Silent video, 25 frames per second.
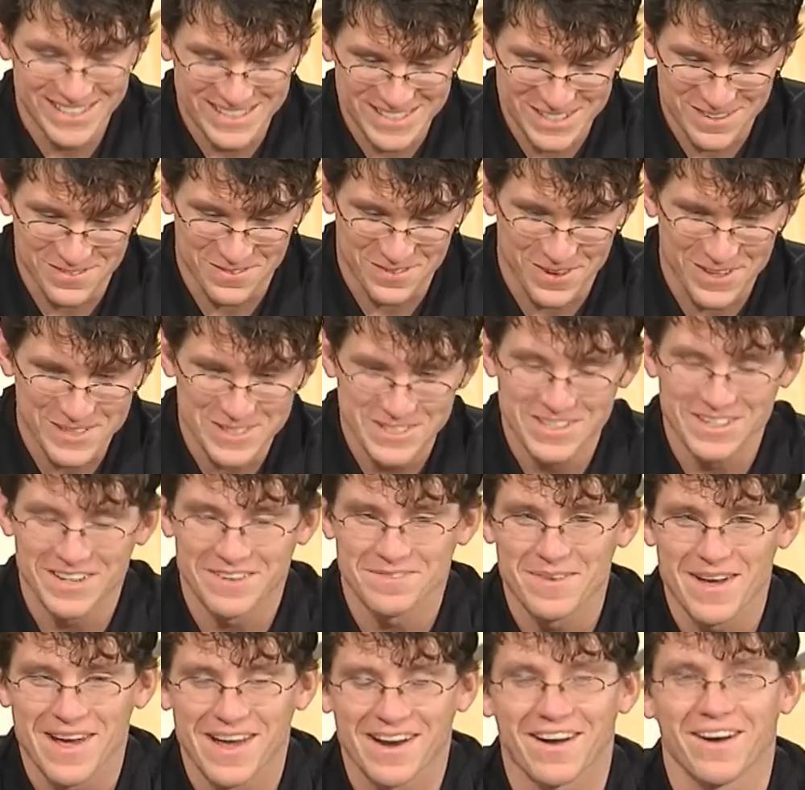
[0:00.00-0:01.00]
this is the first
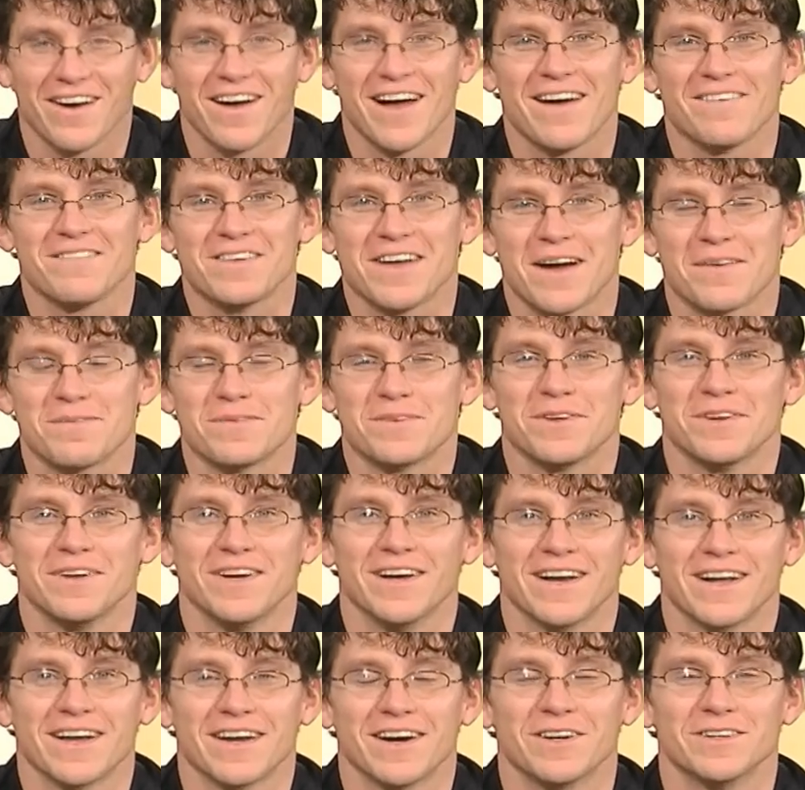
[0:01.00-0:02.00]
young man I'll have the
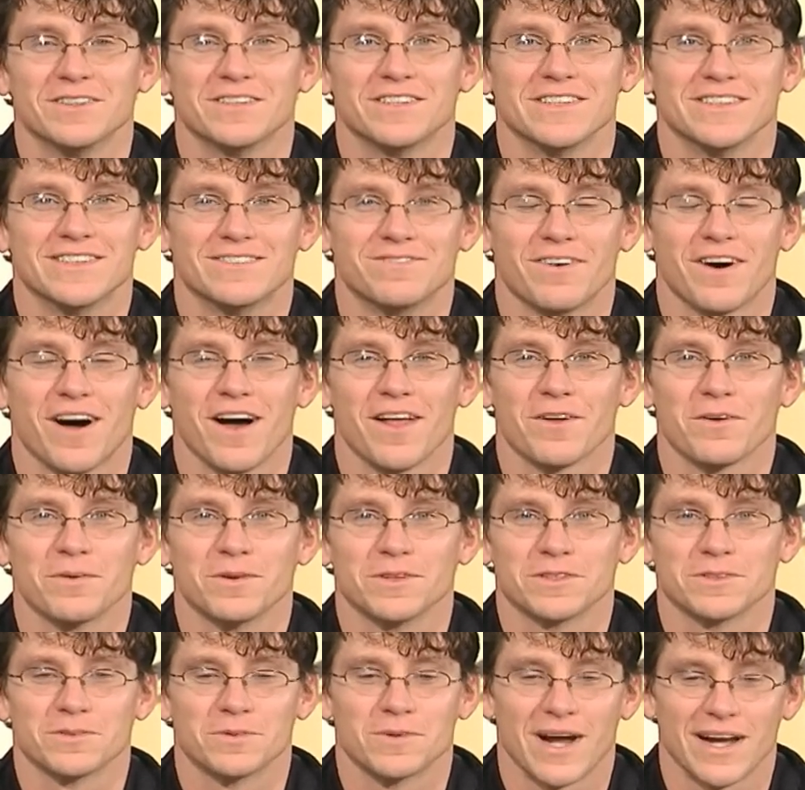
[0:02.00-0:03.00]
opportunity to coach that's father
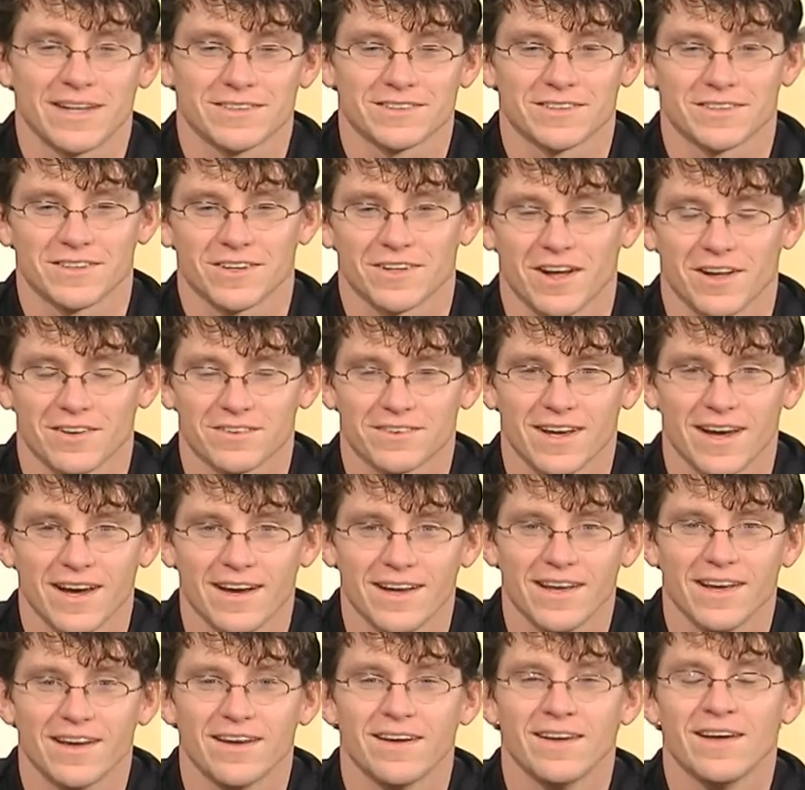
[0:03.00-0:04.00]
was a wrestler. And I'll tell
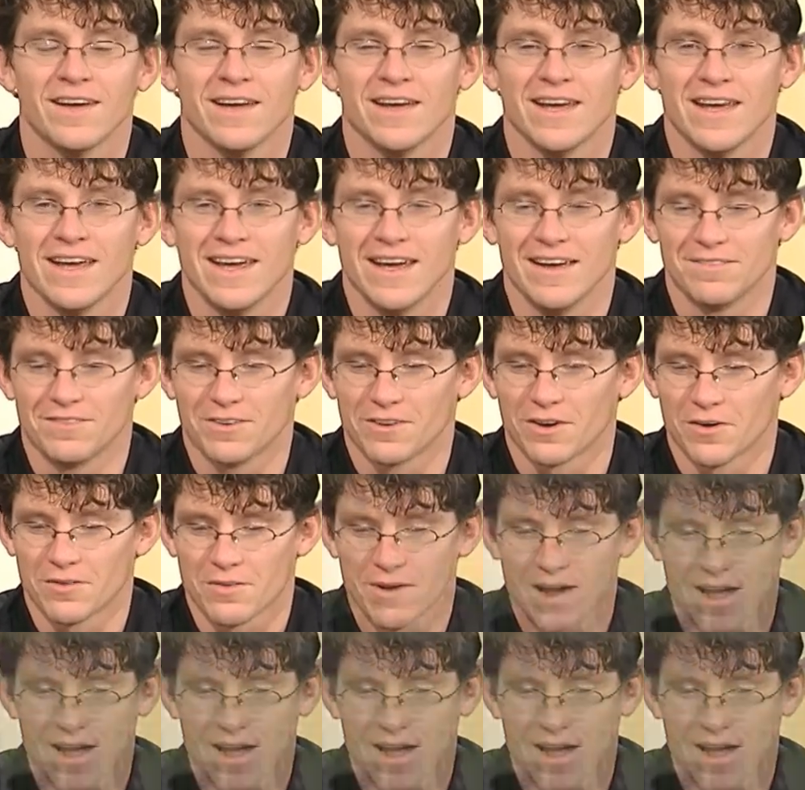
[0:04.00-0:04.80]
you, if you're